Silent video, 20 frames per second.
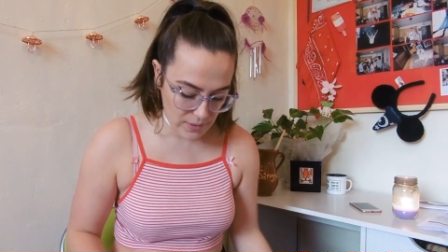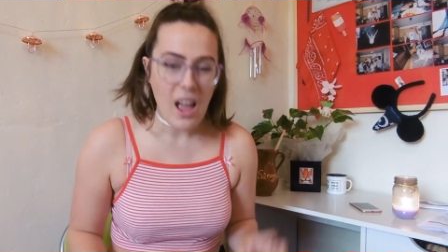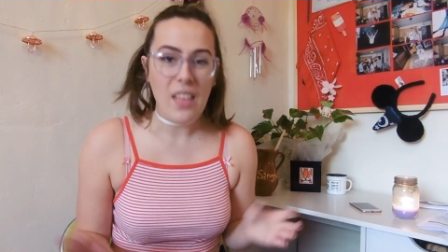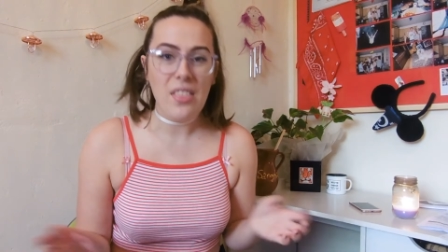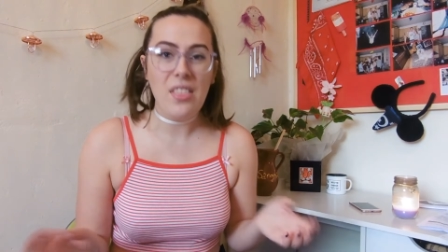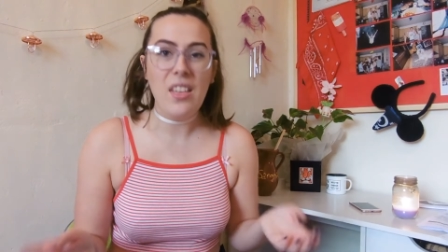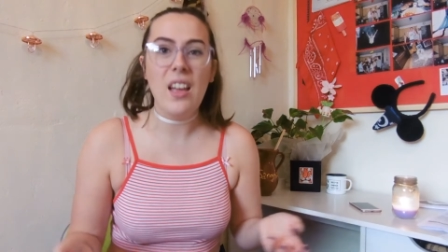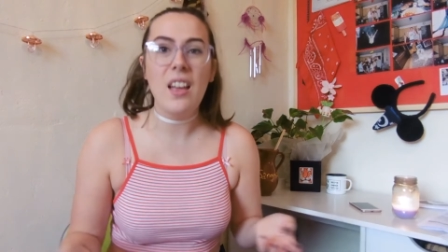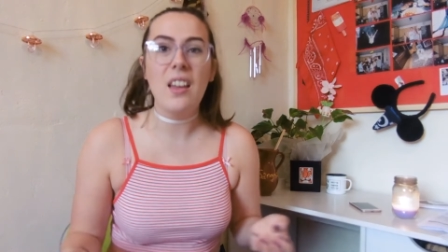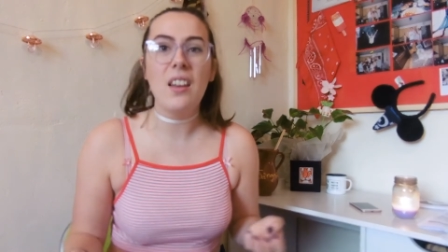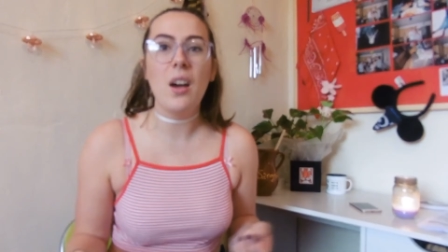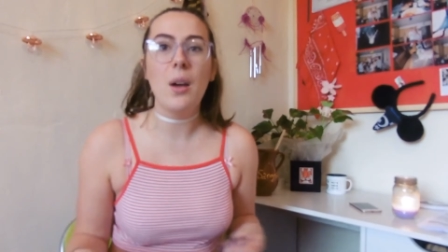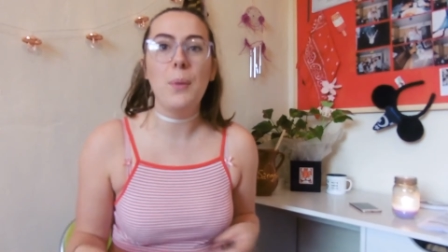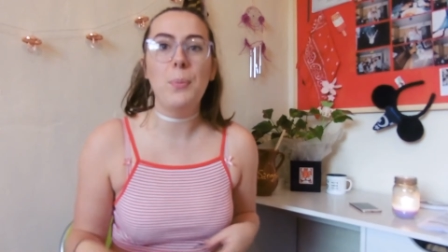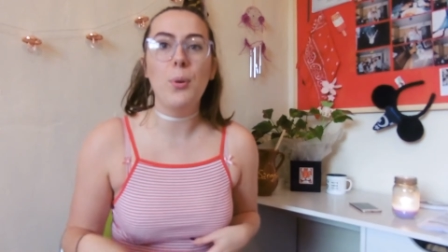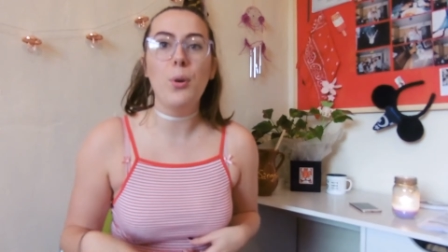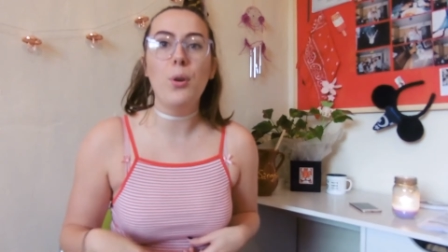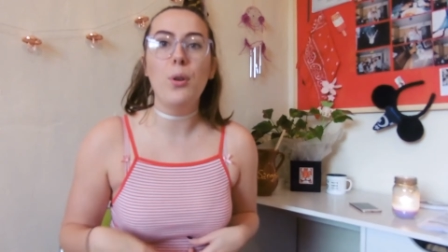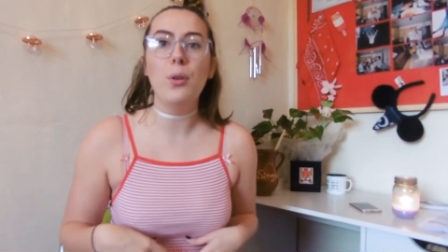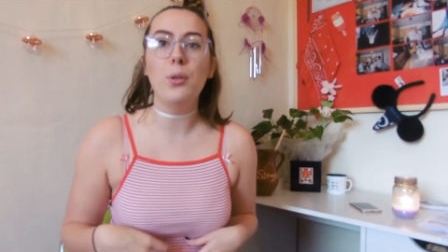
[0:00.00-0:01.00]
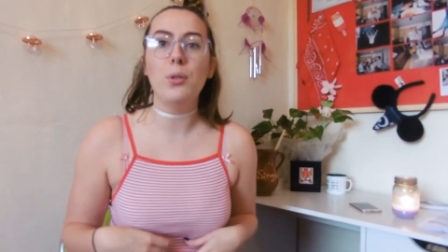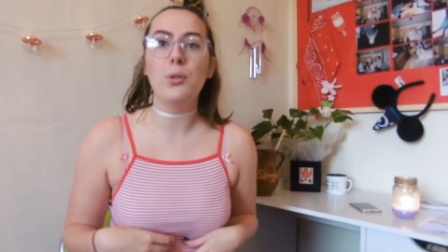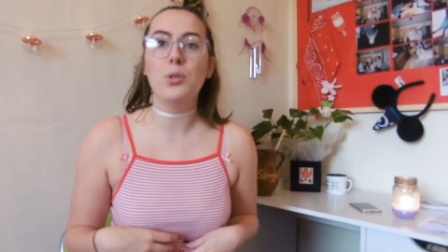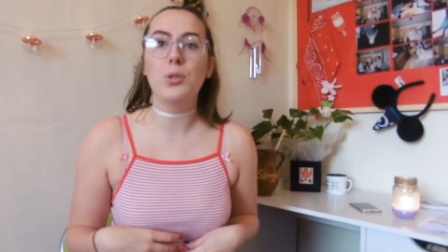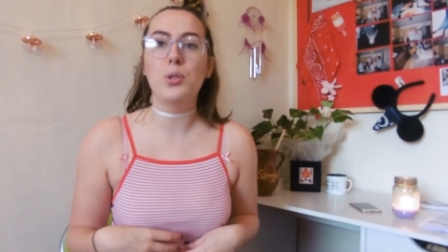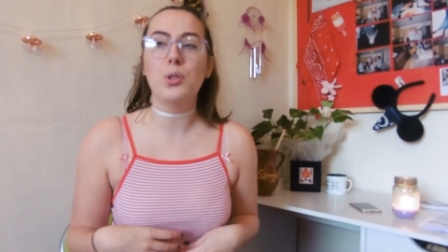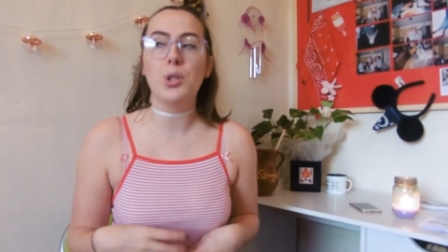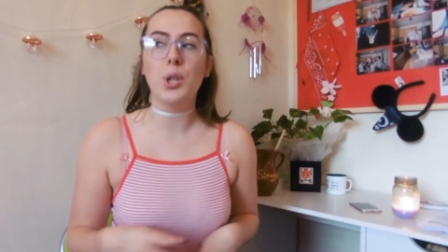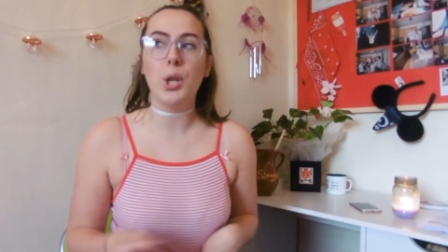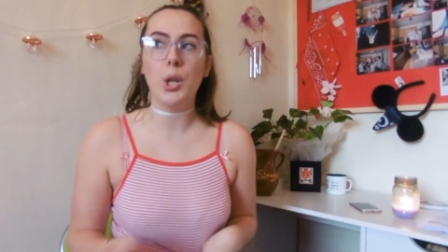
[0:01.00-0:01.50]
And then I bought
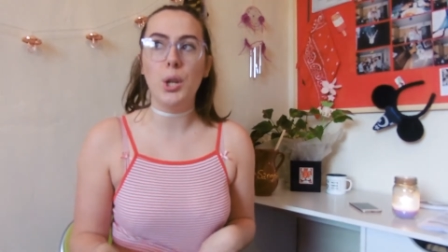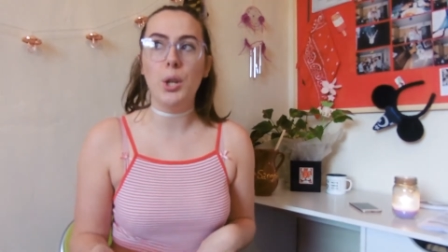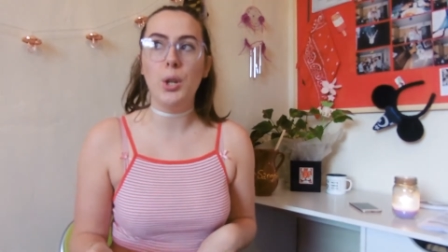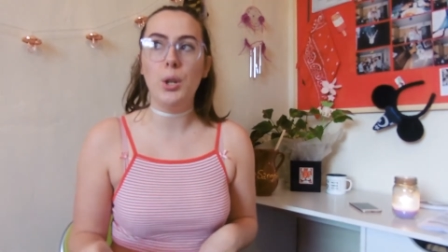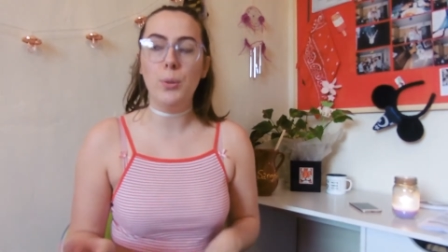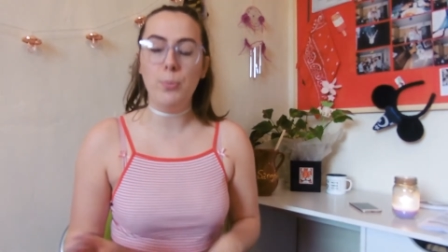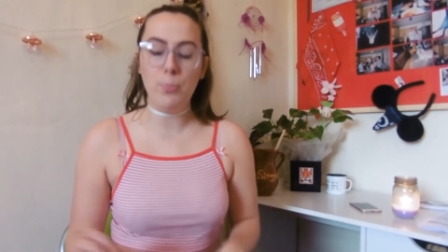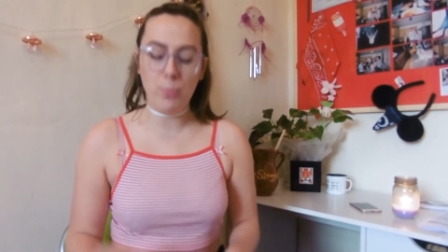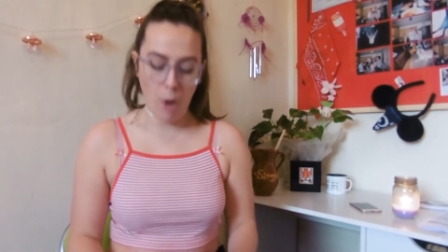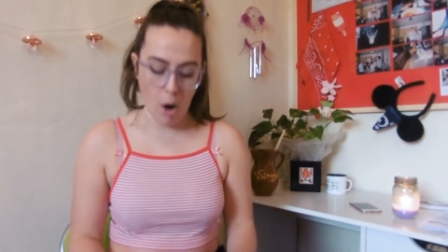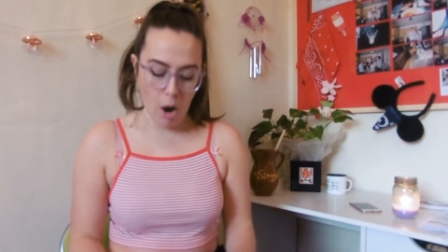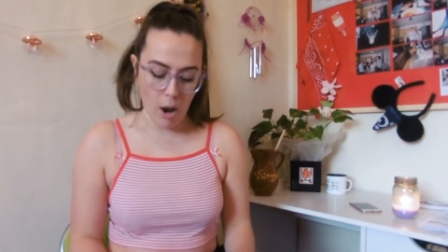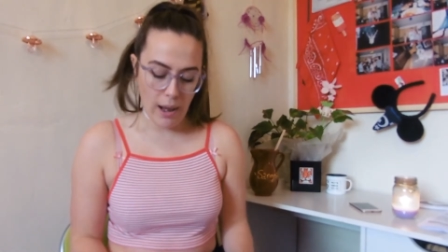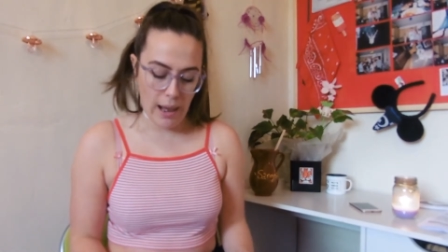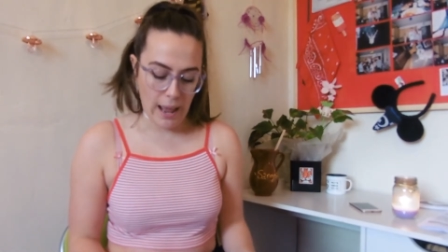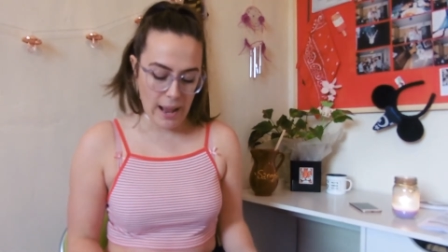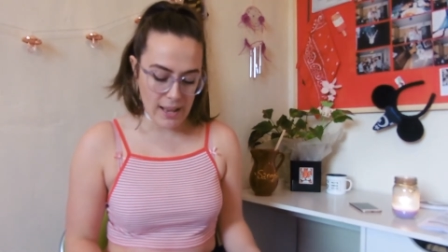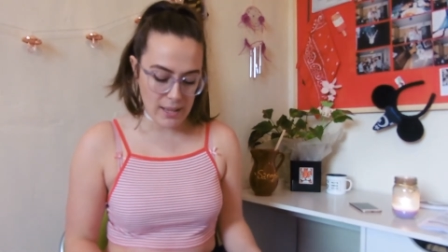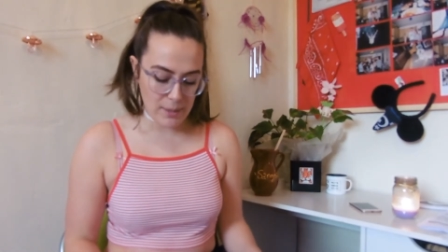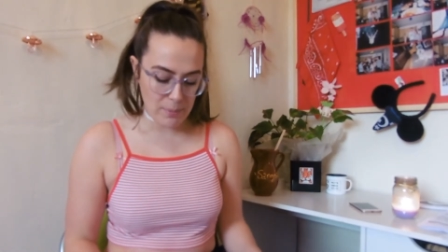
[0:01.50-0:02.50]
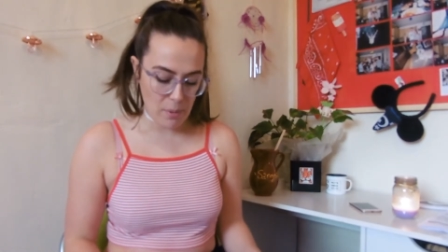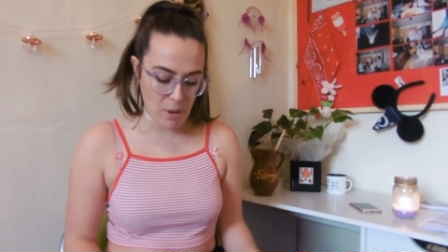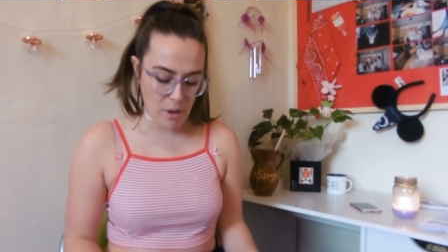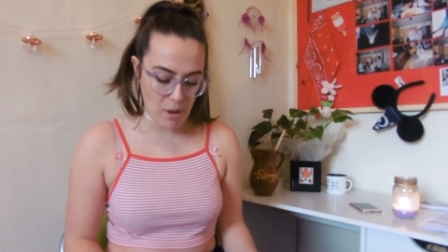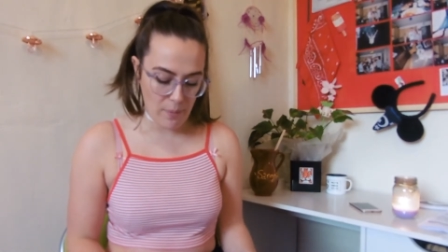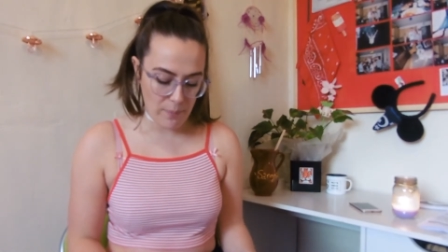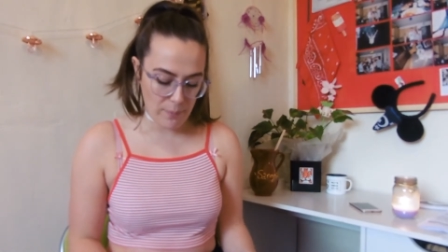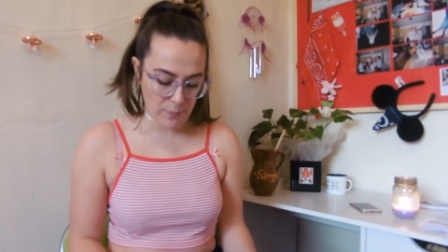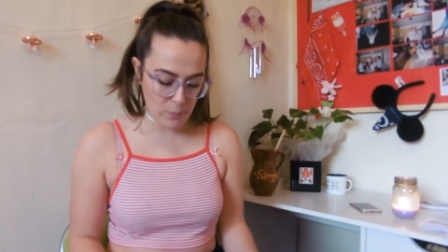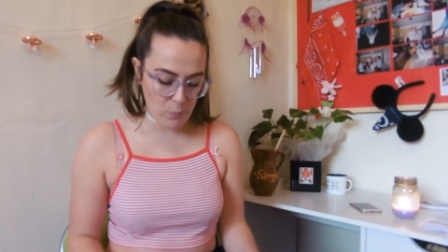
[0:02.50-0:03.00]
two bralettes,
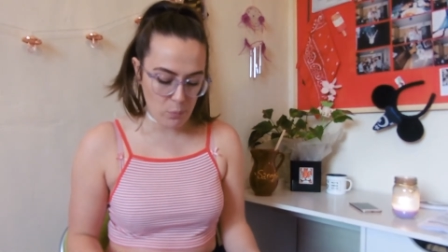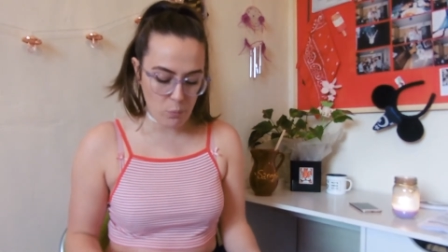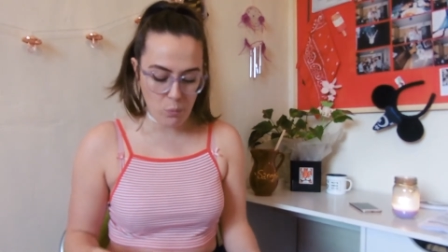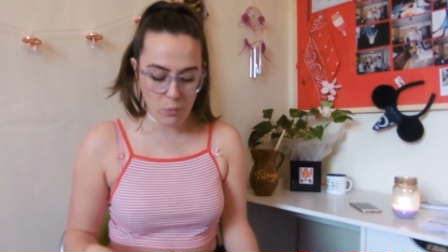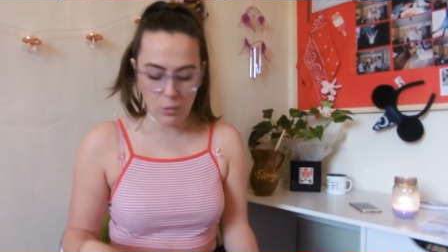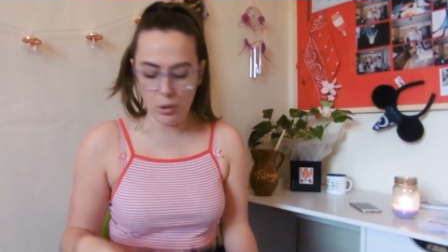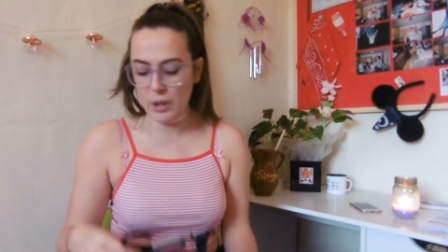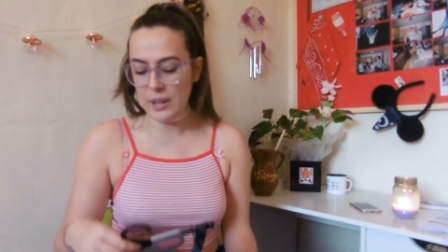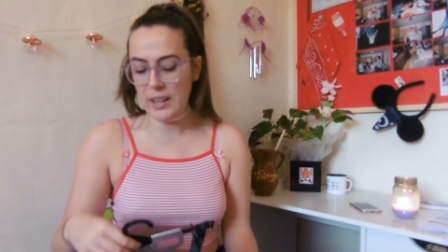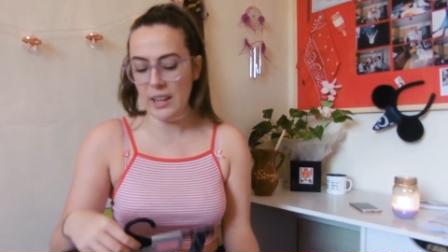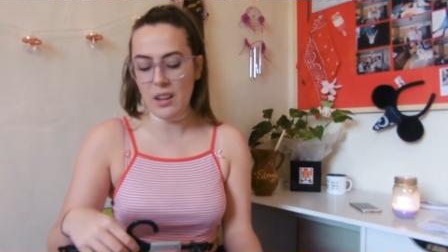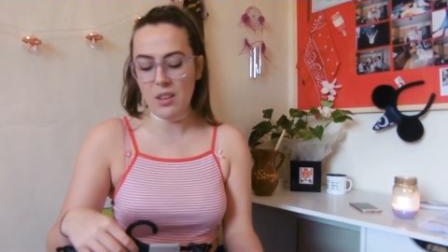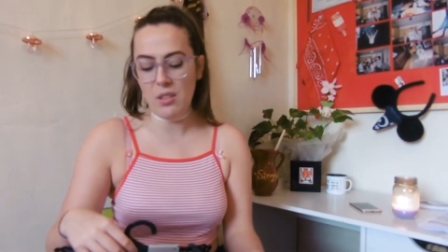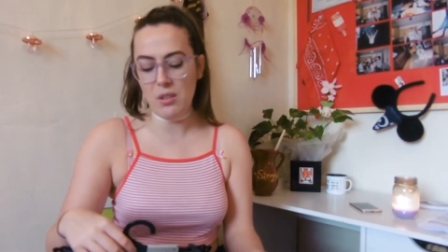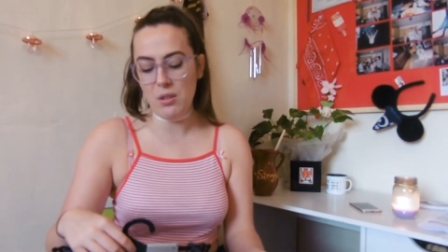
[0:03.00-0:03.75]
but looking at